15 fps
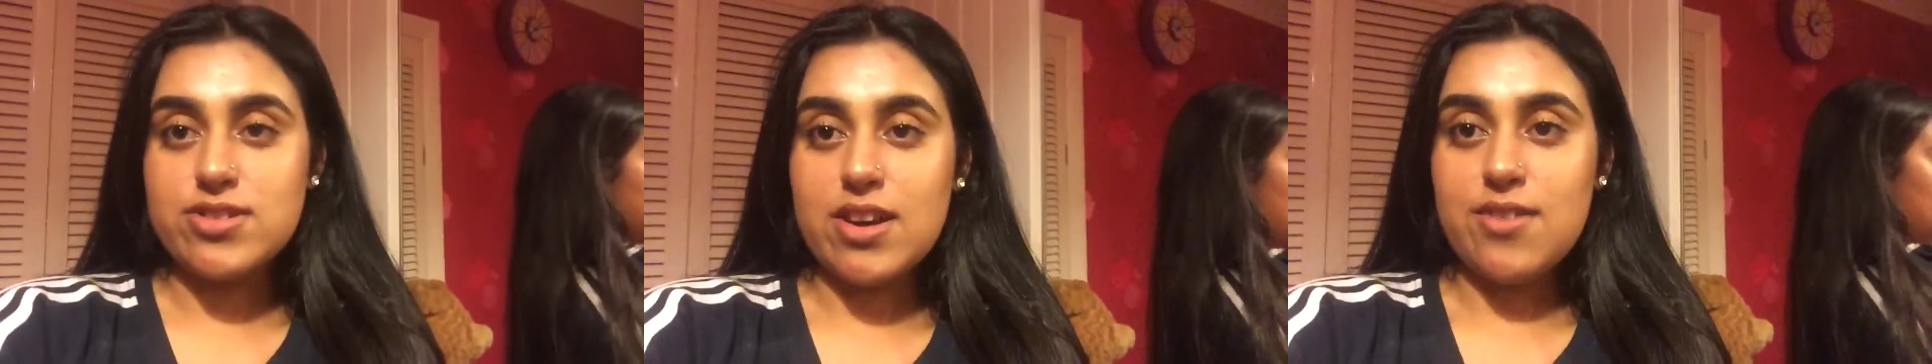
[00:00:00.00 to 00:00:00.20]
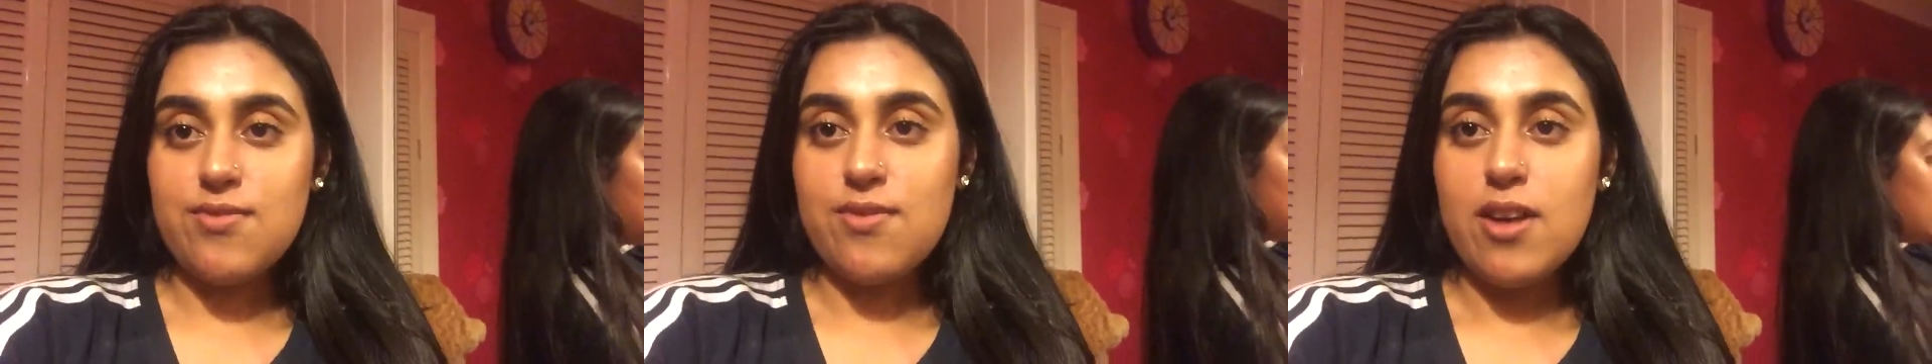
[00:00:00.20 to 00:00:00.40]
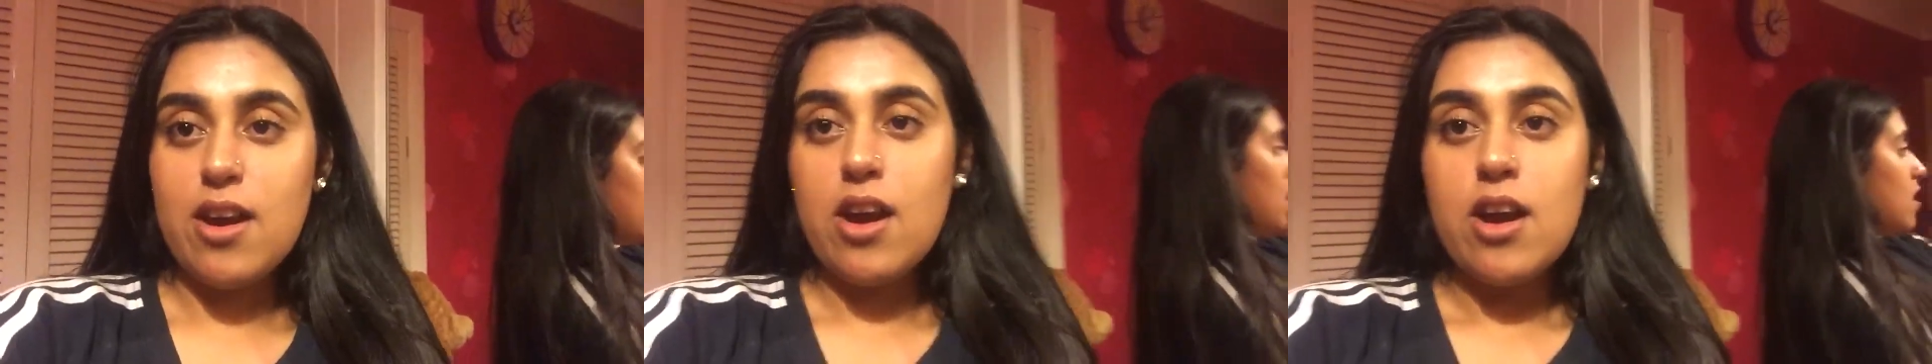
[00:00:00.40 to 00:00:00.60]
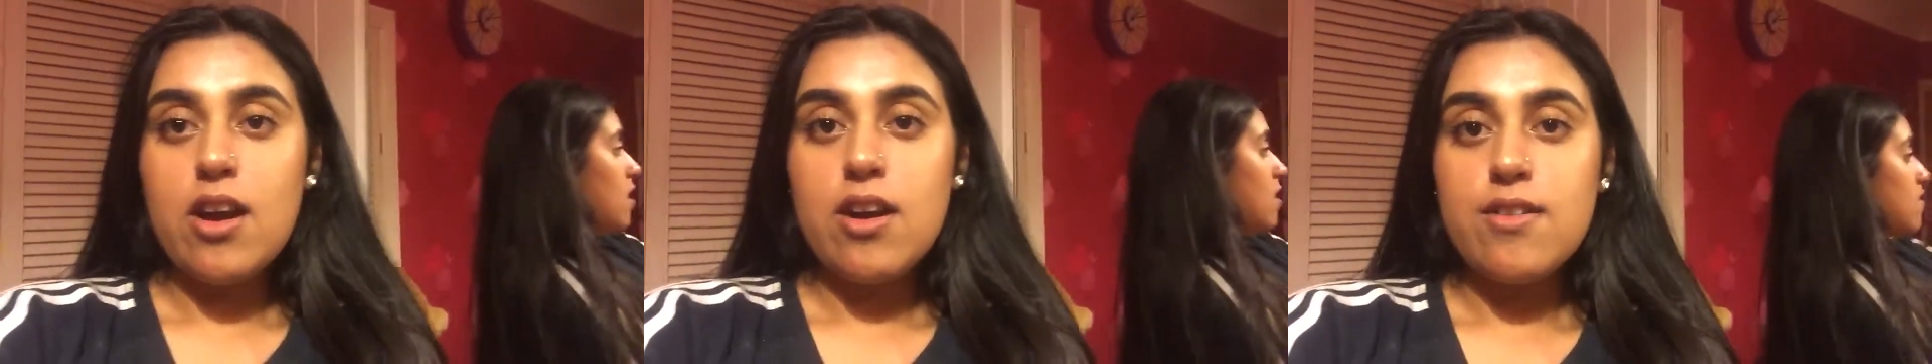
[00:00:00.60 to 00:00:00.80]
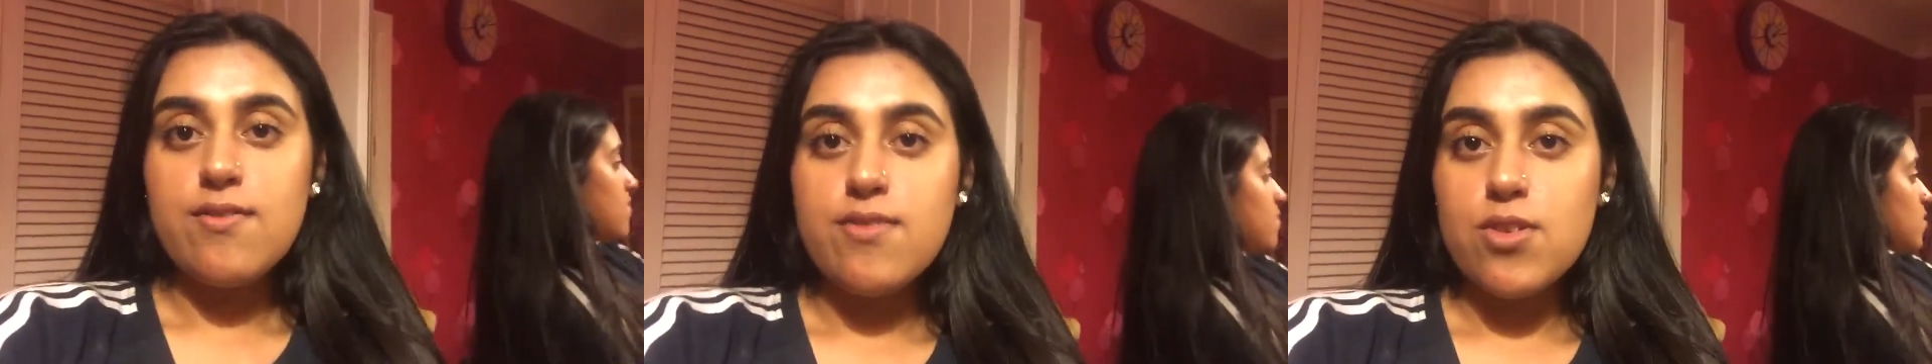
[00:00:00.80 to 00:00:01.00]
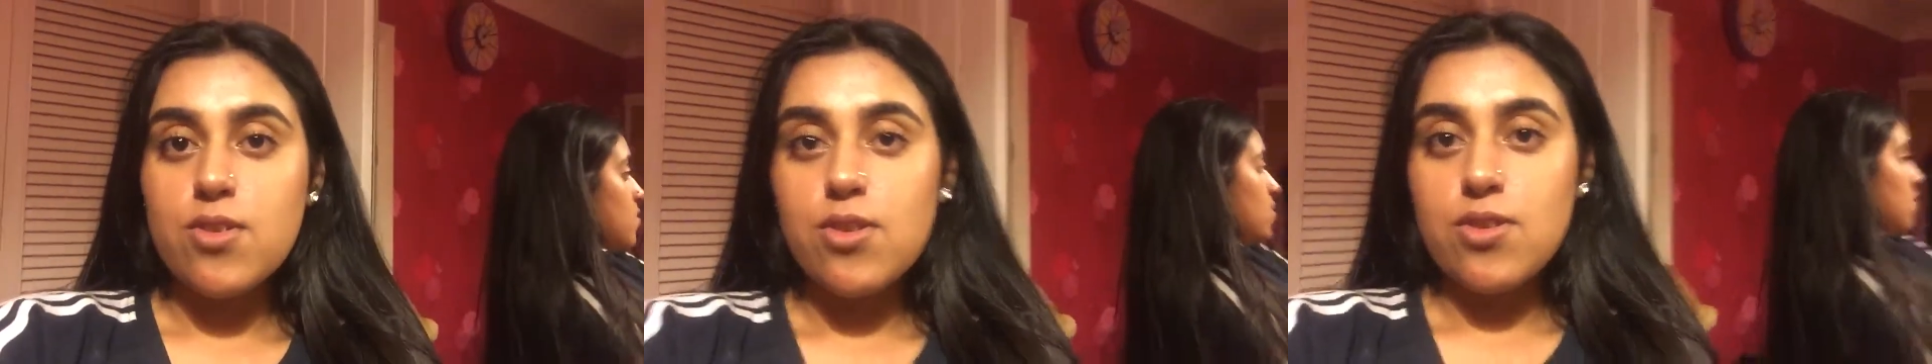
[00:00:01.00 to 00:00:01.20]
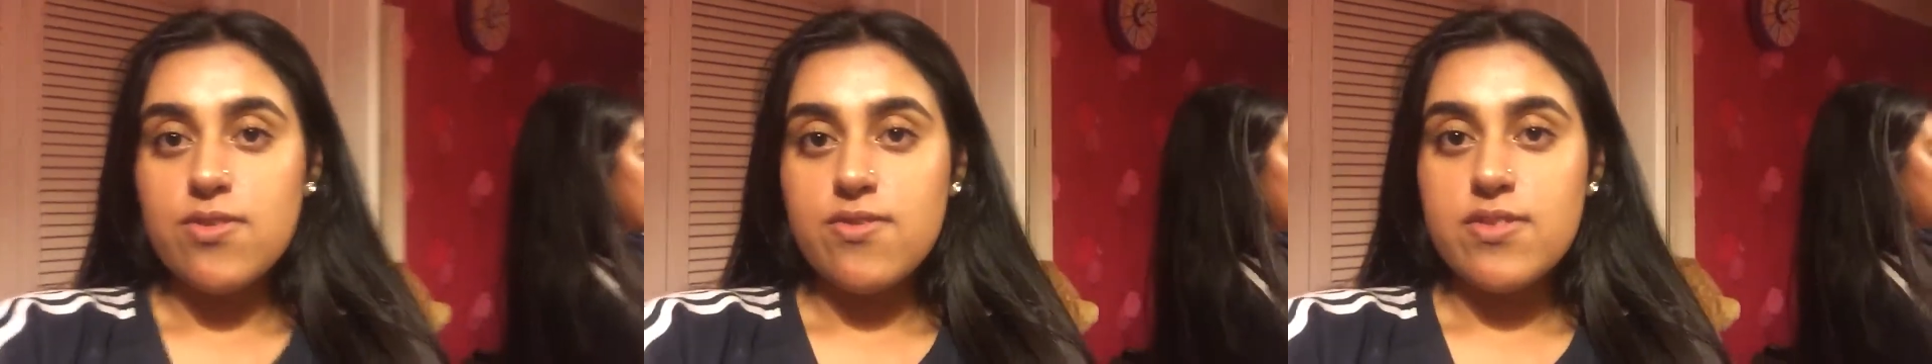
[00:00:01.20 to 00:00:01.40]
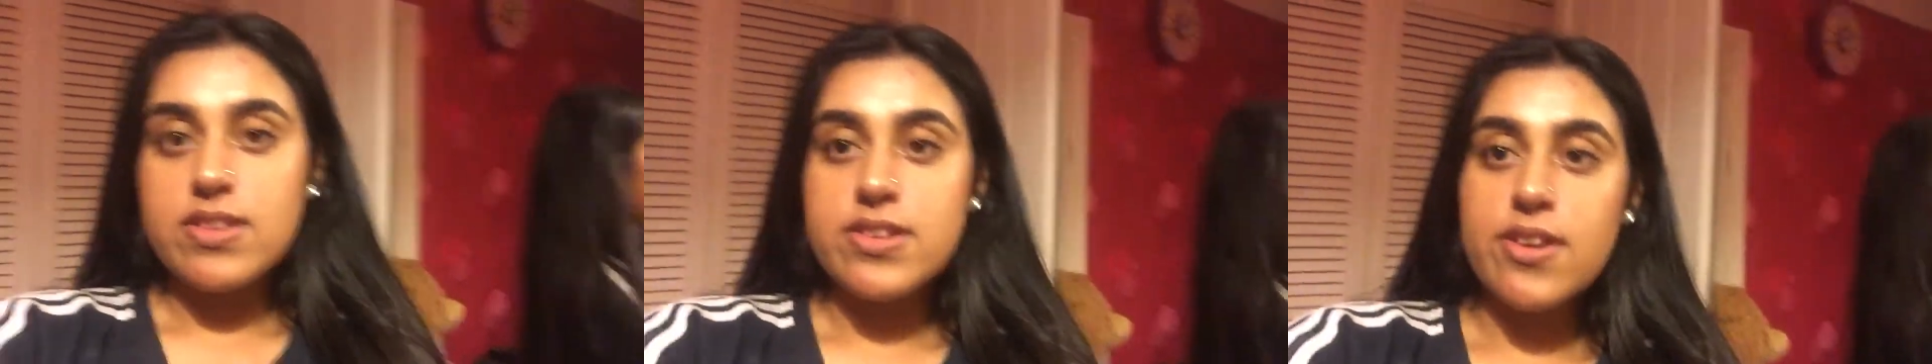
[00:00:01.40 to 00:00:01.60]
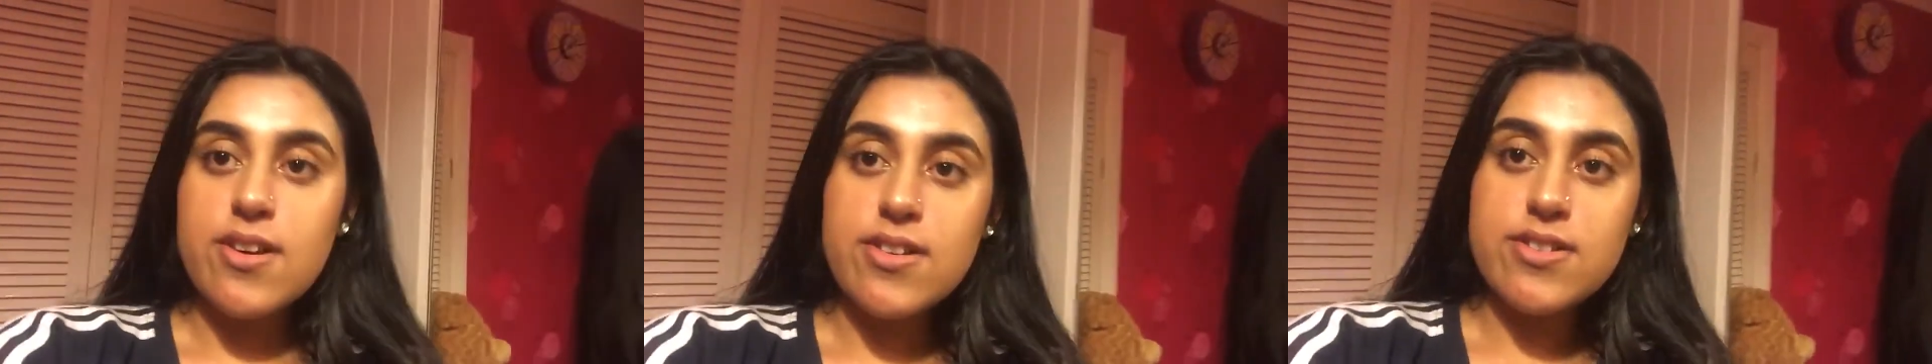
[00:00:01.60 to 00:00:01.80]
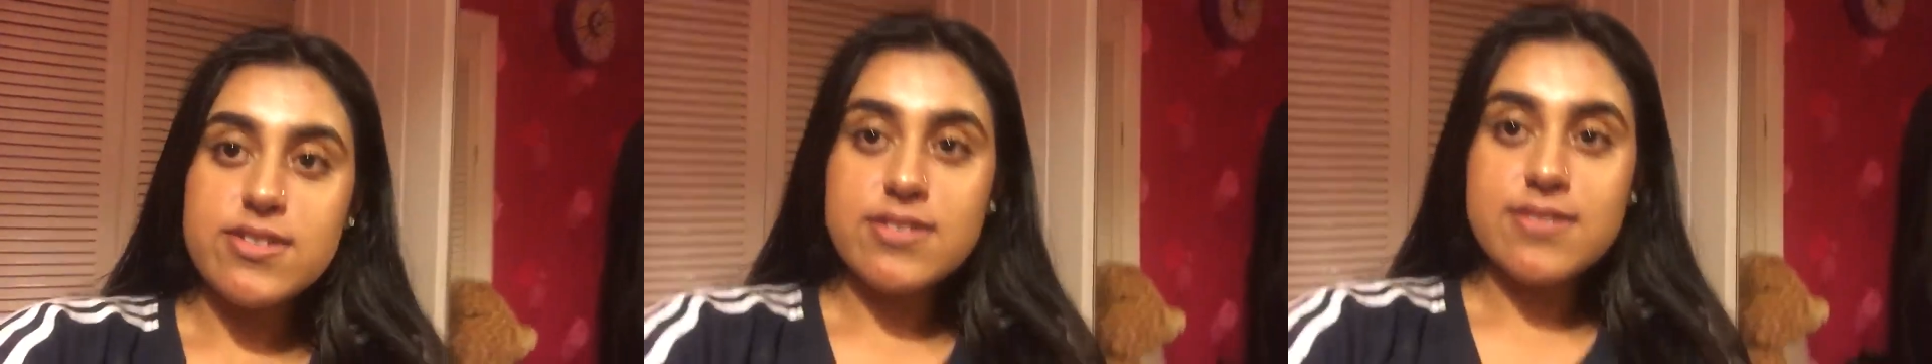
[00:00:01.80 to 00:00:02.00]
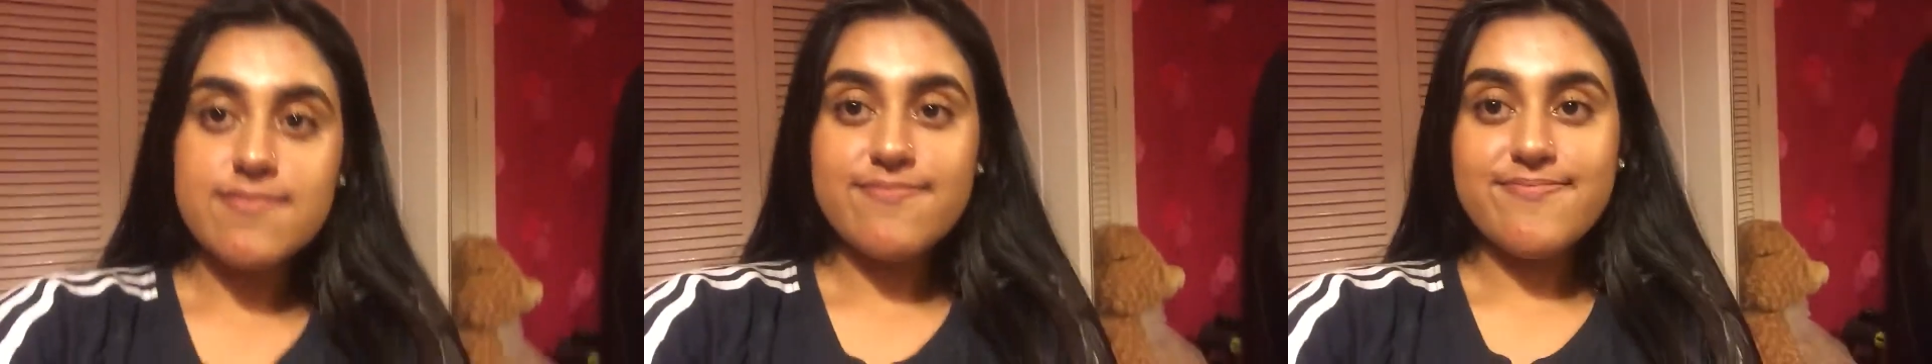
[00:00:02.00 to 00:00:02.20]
like record videos.